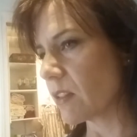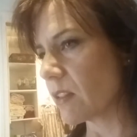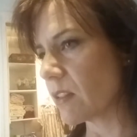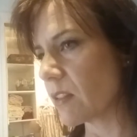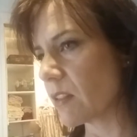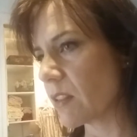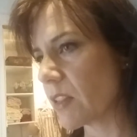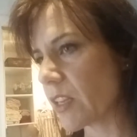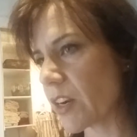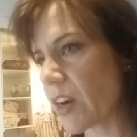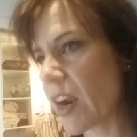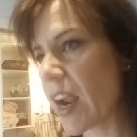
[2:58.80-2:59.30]

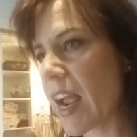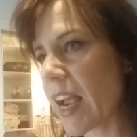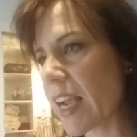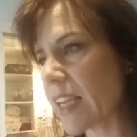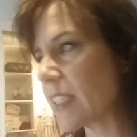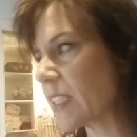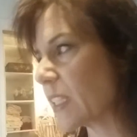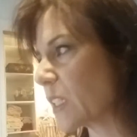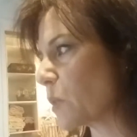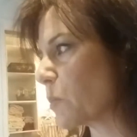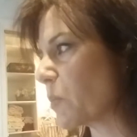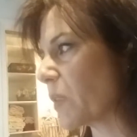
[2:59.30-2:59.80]
There
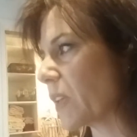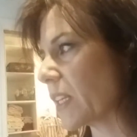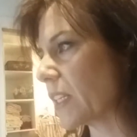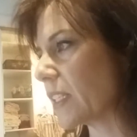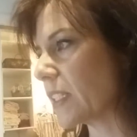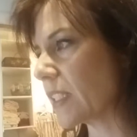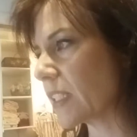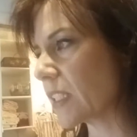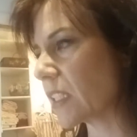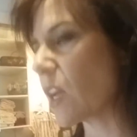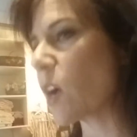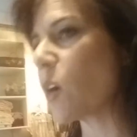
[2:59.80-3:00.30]
has to be
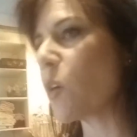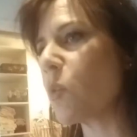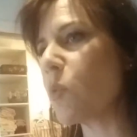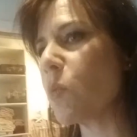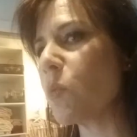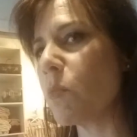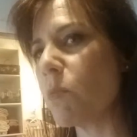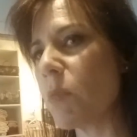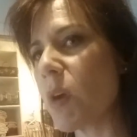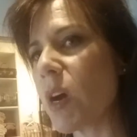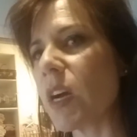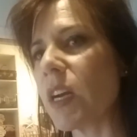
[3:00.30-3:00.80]

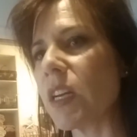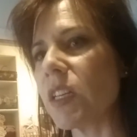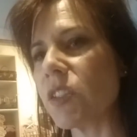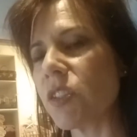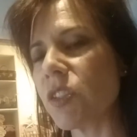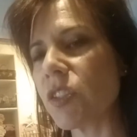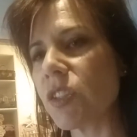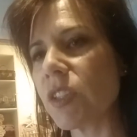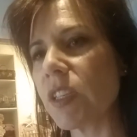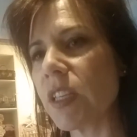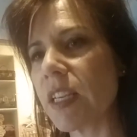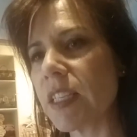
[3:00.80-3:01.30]
so
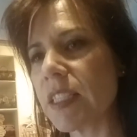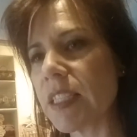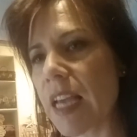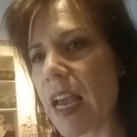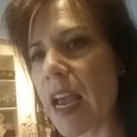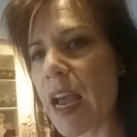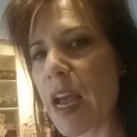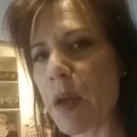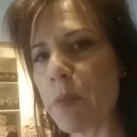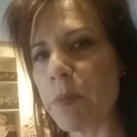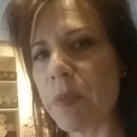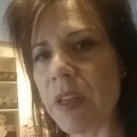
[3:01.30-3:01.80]
much to
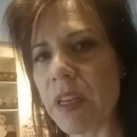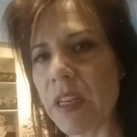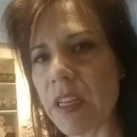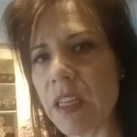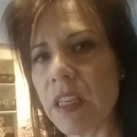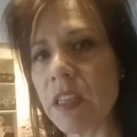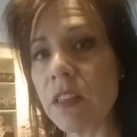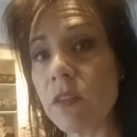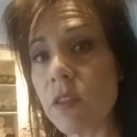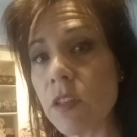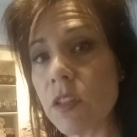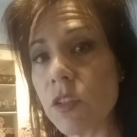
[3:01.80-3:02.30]
happen
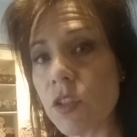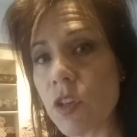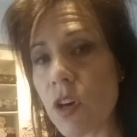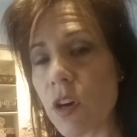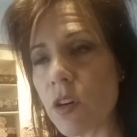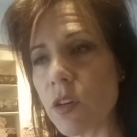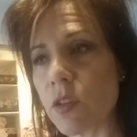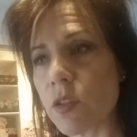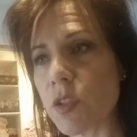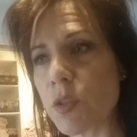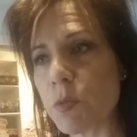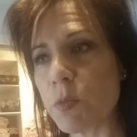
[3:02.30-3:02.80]
in the
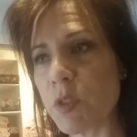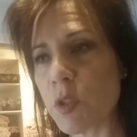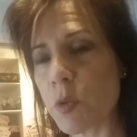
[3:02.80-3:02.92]
church